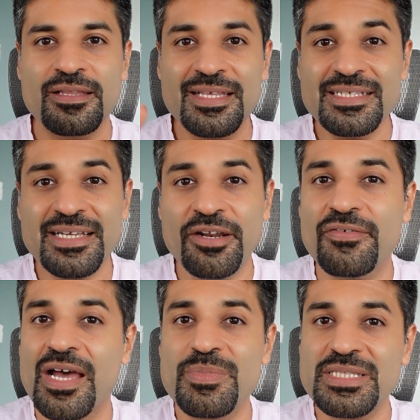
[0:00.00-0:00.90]
These kind of
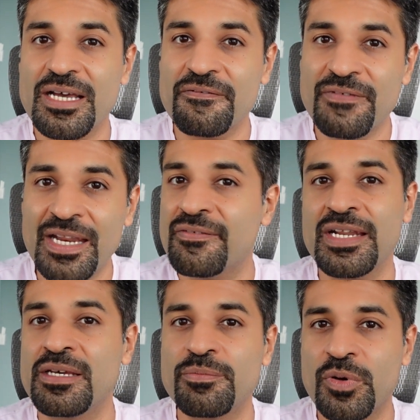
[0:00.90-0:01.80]
habits are very,
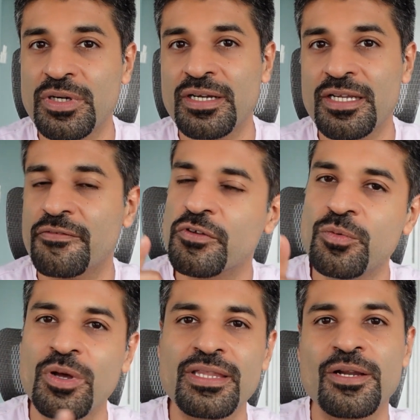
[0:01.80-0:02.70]
very important if you
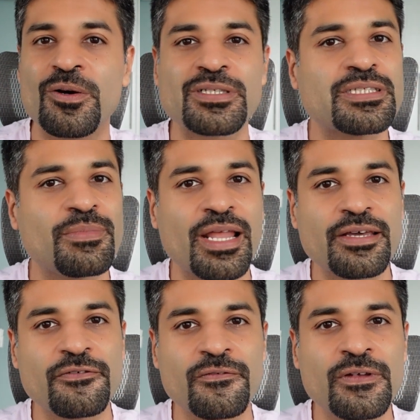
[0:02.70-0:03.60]
want that awesome
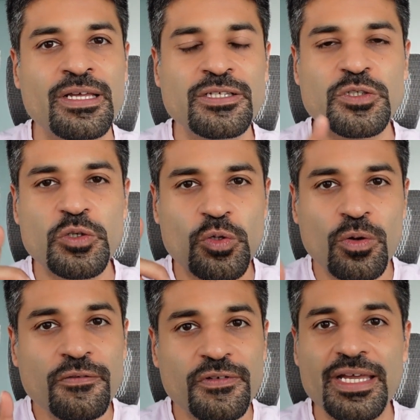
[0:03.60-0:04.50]
life. So
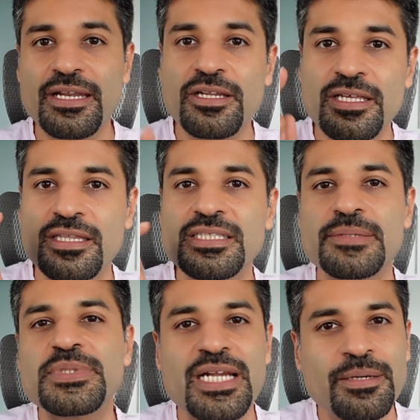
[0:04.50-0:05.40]
don't forget to hit the
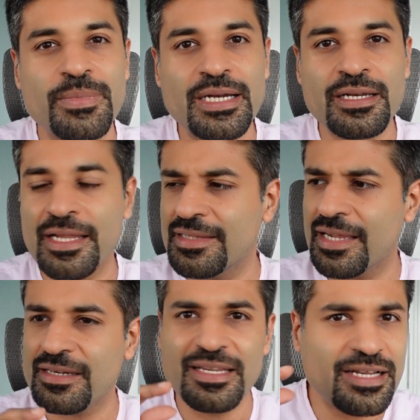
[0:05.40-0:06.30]
subscribe button and
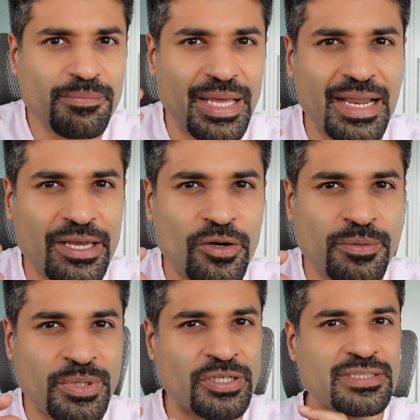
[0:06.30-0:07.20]
that little bell
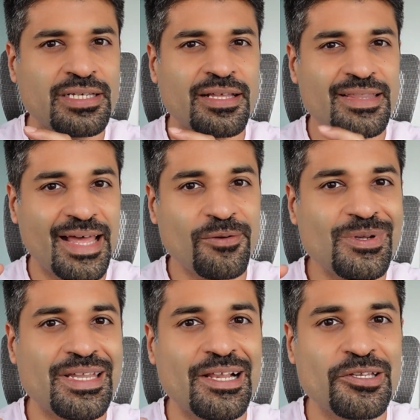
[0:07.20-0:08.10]
icon because that
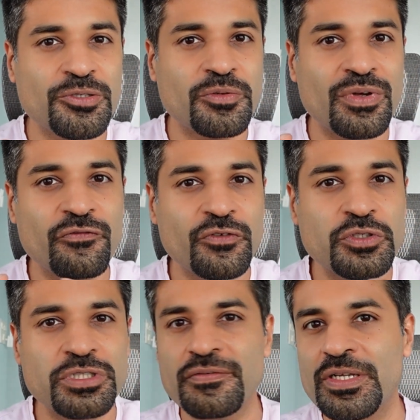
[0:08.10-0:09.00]
will tell you when
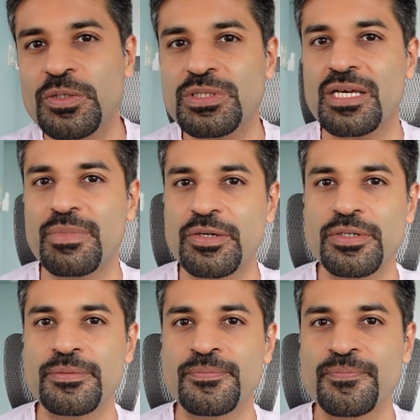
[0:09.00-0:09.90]
future videos come out.
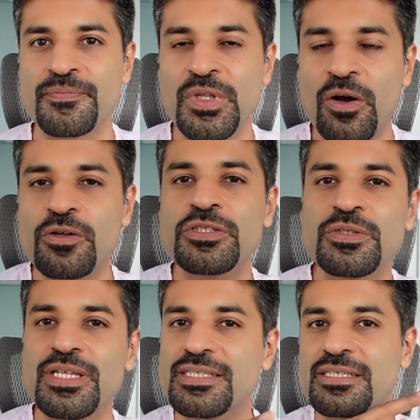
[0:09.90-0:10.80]

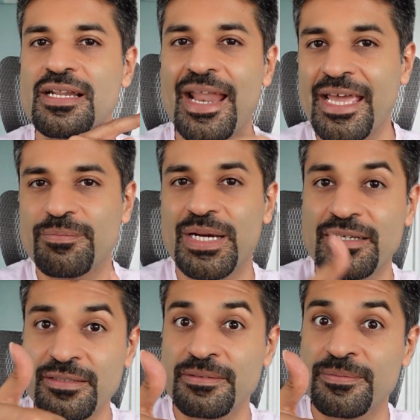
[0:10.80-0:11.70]
Also, there's a like
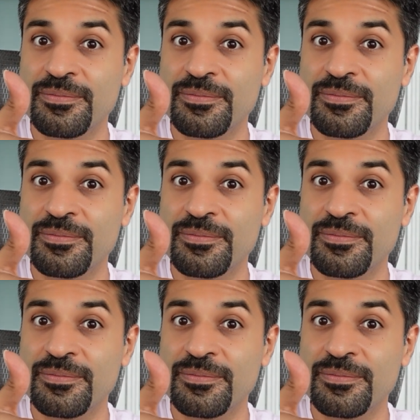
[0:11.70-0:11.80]
button